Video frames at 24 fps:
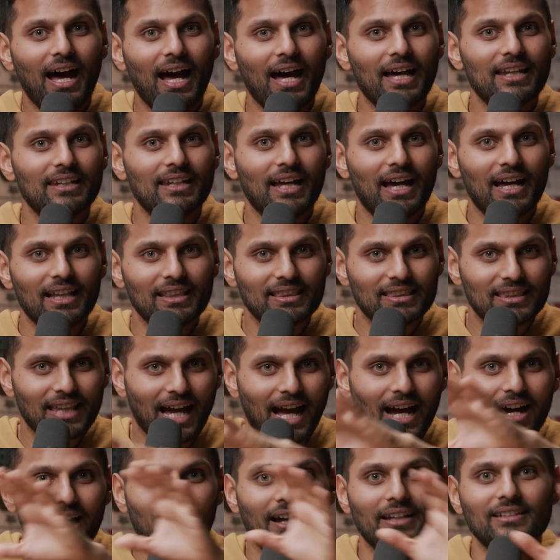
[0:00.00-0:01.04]
And, and
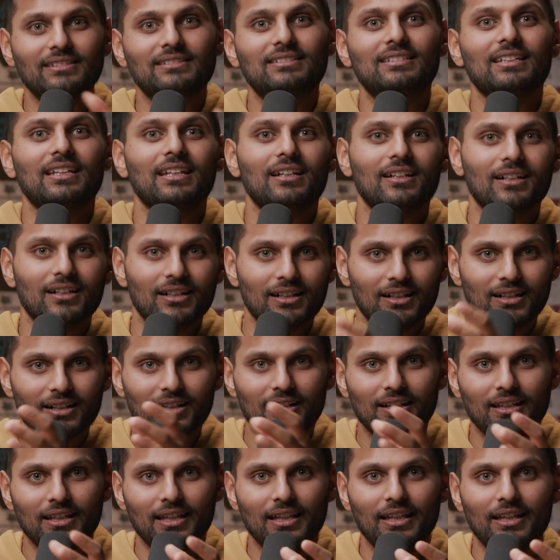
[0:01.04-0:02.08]
that
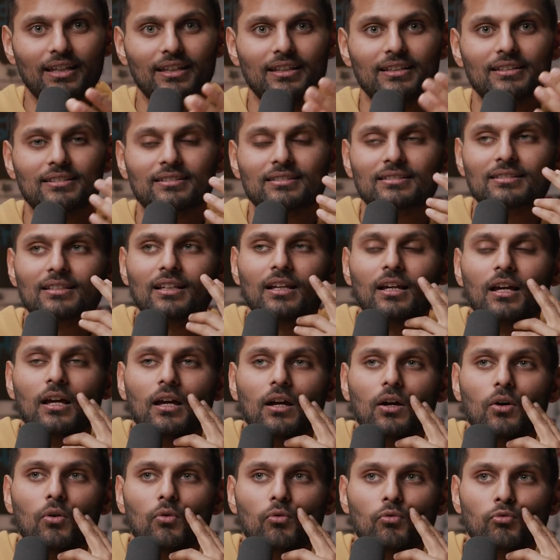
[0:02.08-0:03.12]
idea is
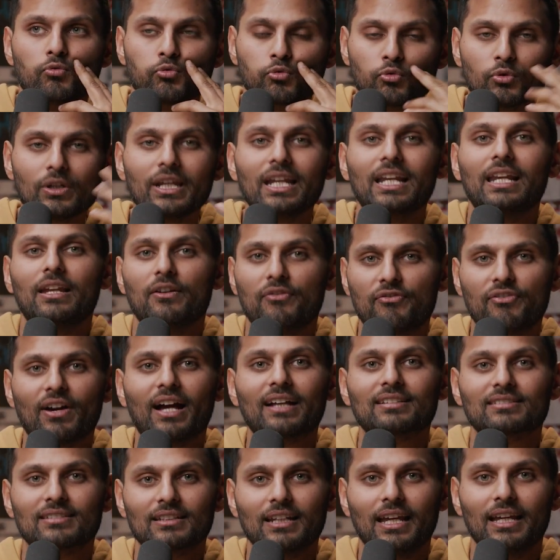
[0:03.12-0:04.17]
really
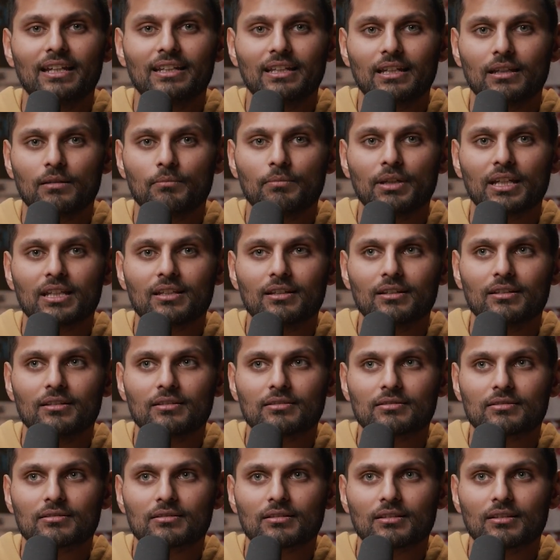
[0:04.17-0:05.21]
fascinating
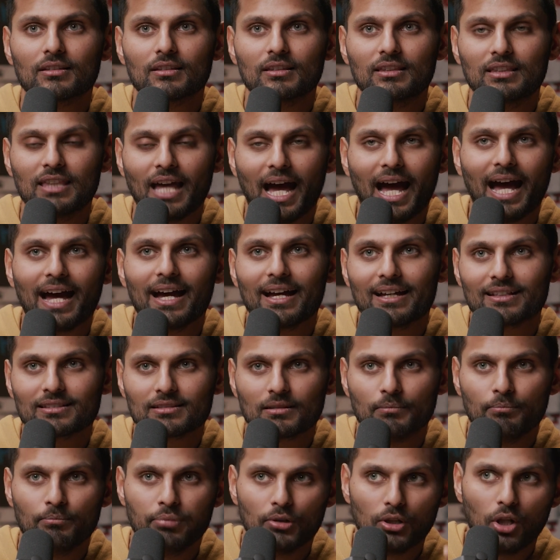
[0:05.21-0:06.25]
because that
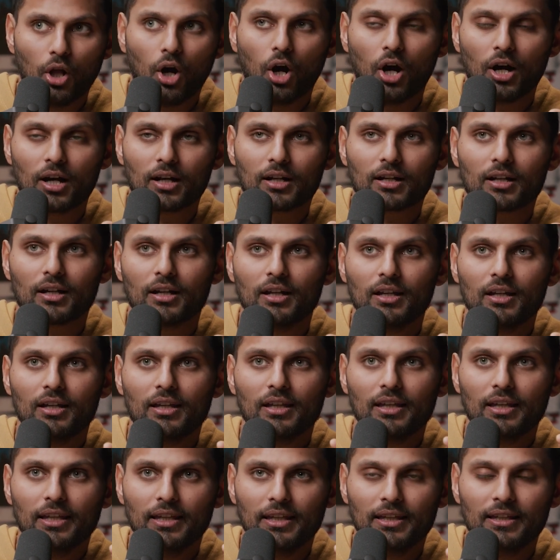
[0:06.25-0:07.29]
as a block
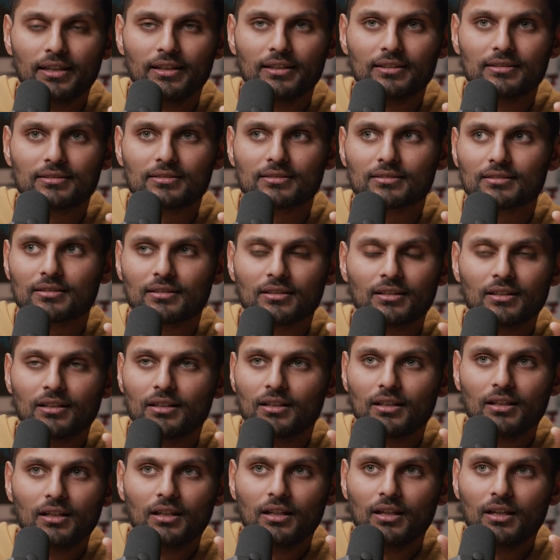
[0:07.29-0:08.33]
is
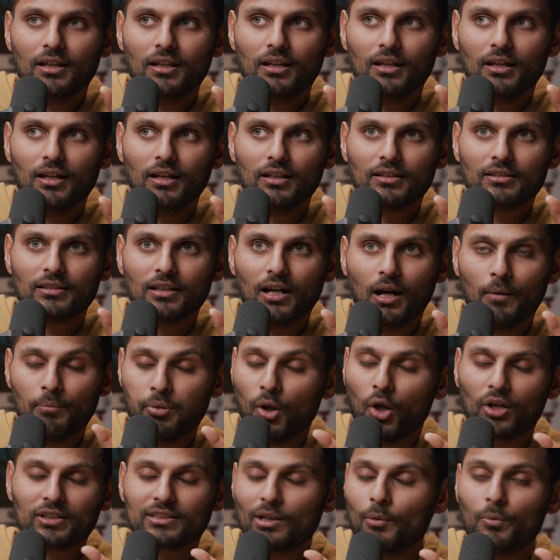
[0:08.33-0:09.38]
a
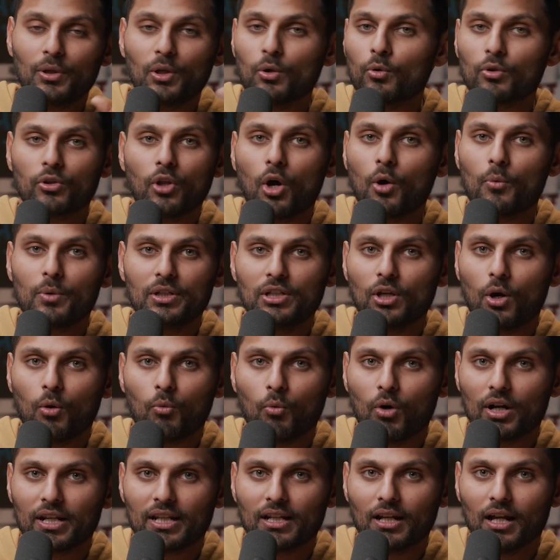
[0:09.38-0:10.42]
block that we all know we
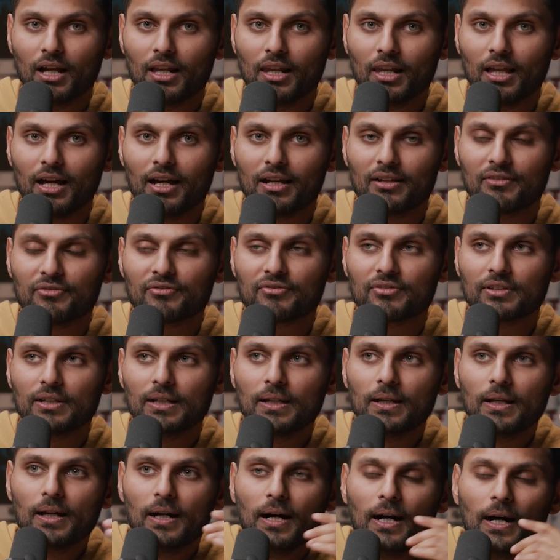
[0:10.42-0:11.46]
don't want in our life.
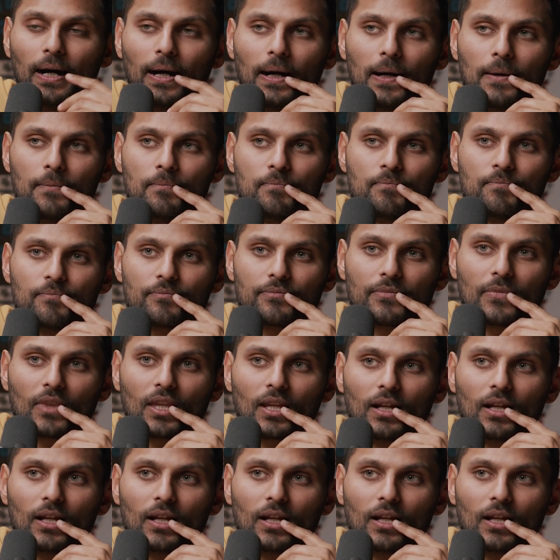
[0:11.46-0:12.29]
Um,